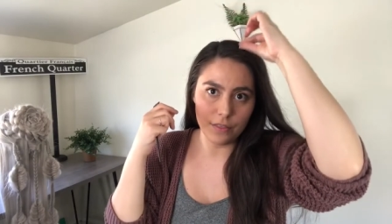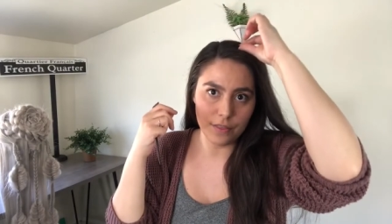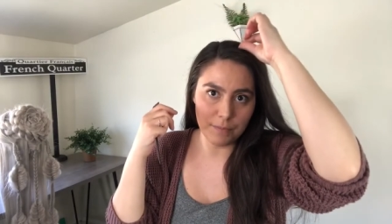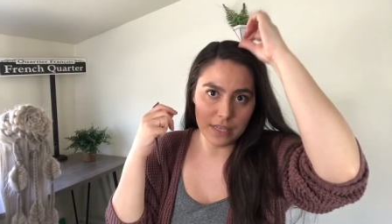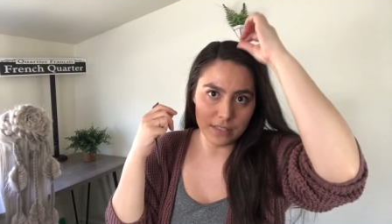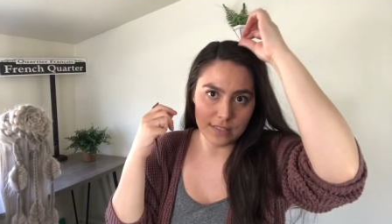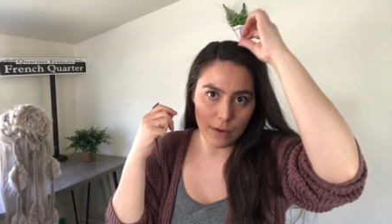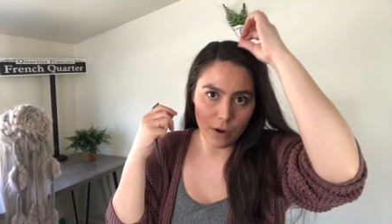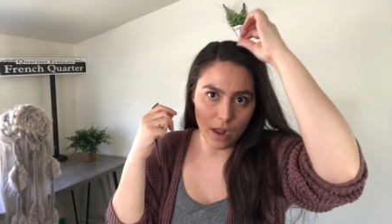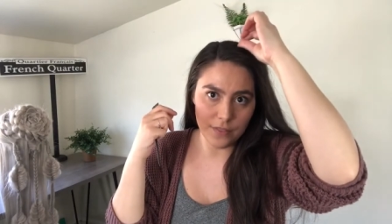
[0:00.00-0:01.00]
the pieces that
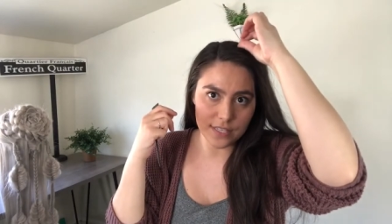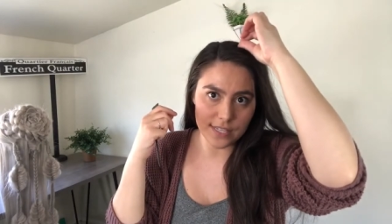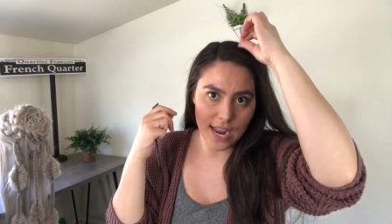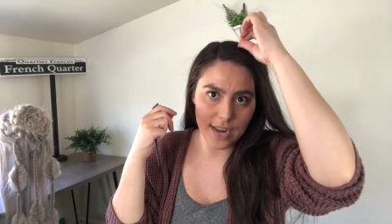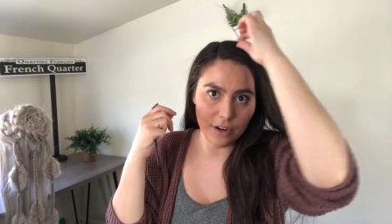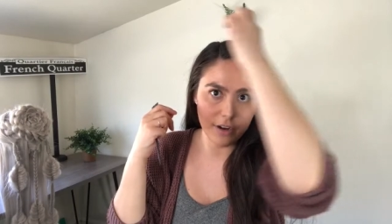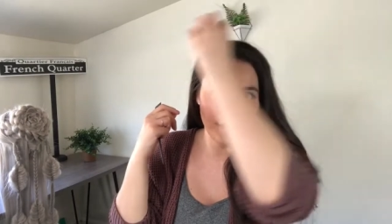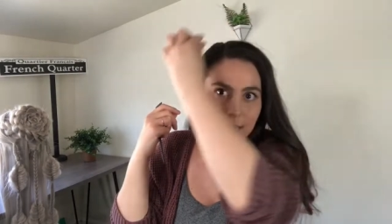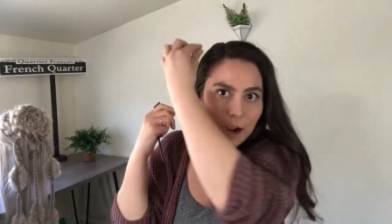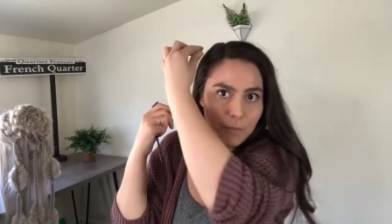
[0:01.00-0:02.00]
were on this side are going
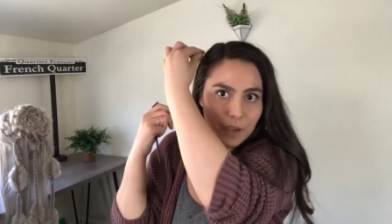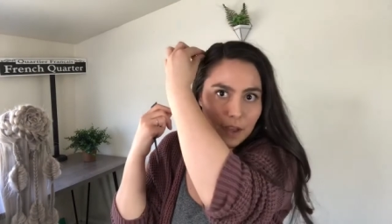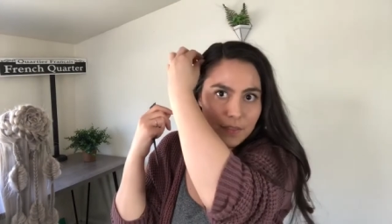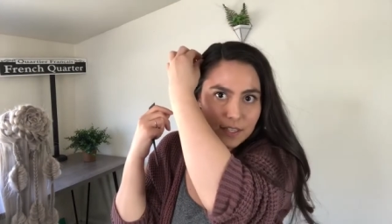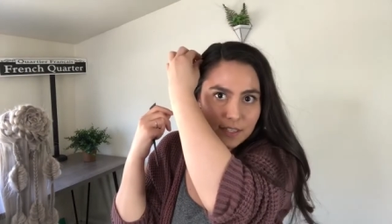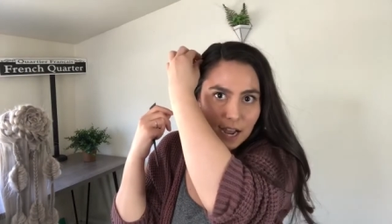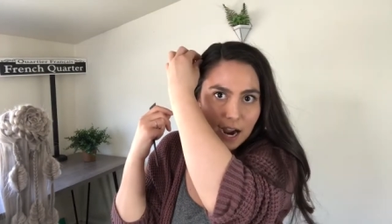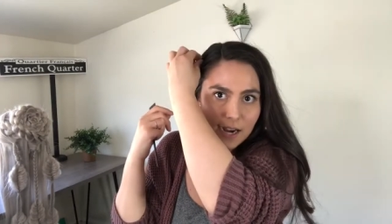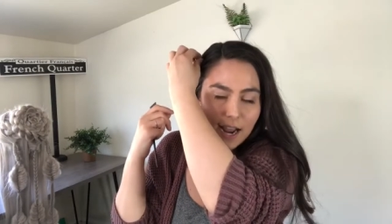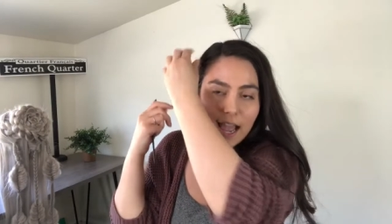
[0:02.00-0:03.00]
to now be on this
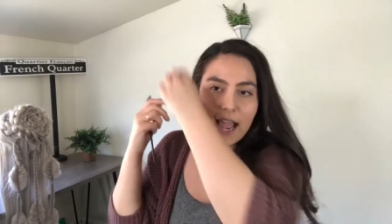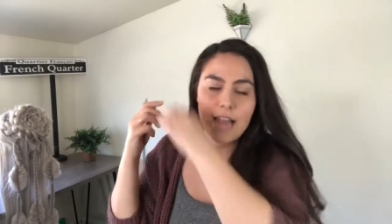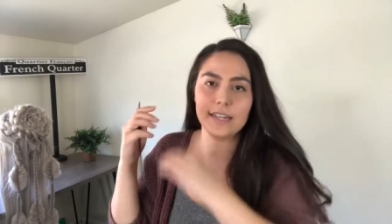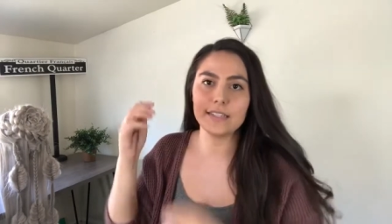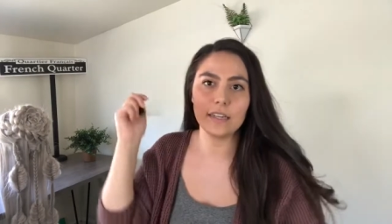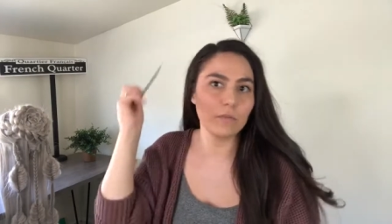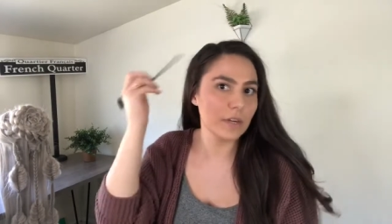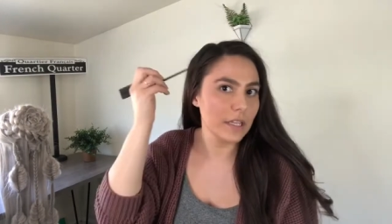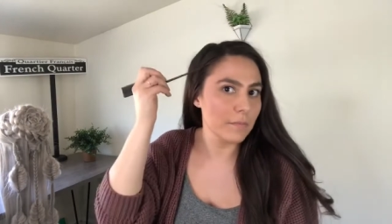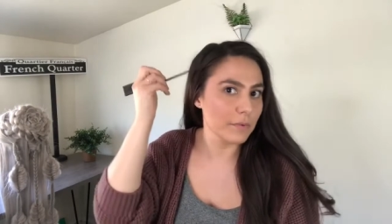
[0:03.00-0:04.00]
side, and it's going to
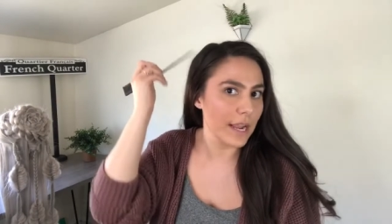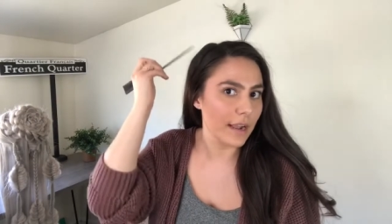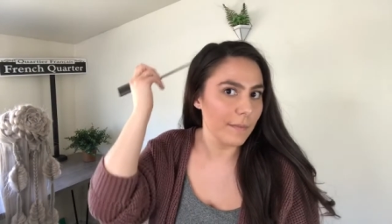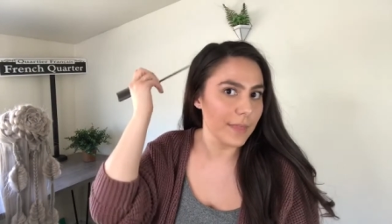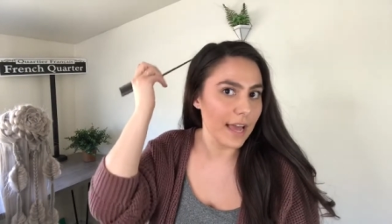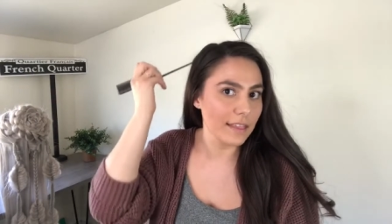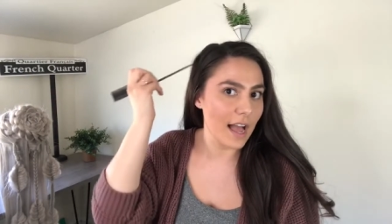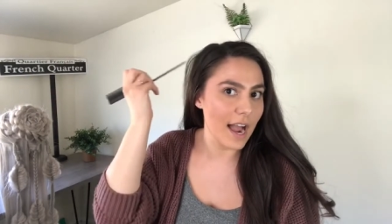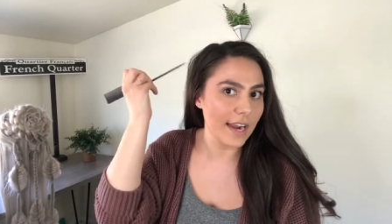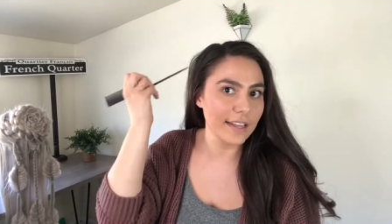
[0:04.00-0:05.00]
really break up that
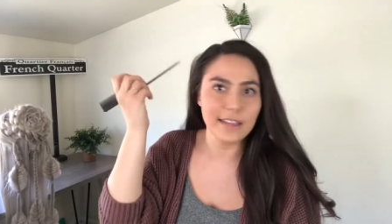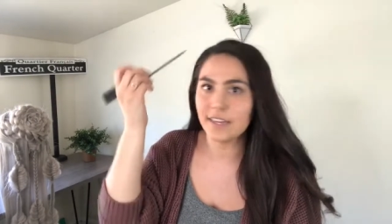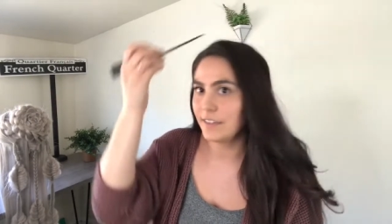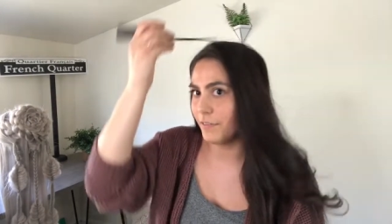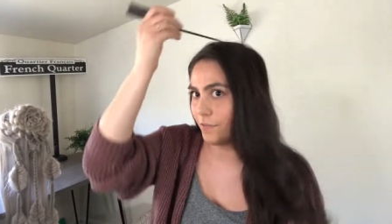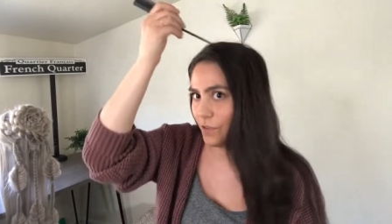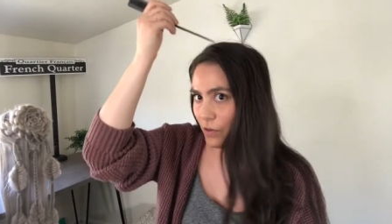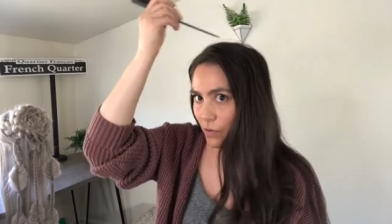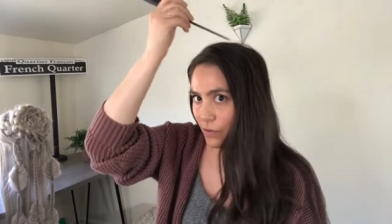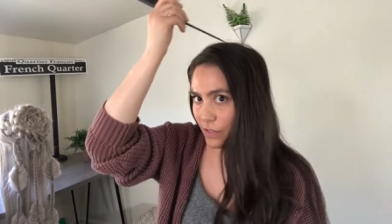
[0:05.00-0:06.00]
line and like
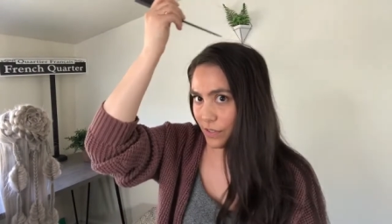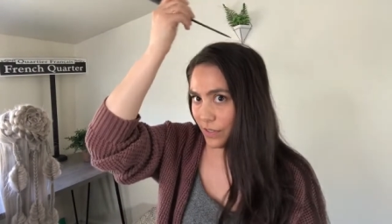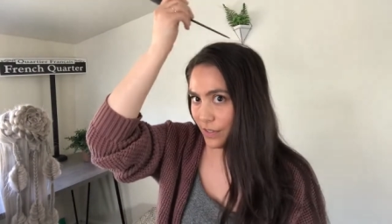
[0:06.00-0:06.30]
diffuse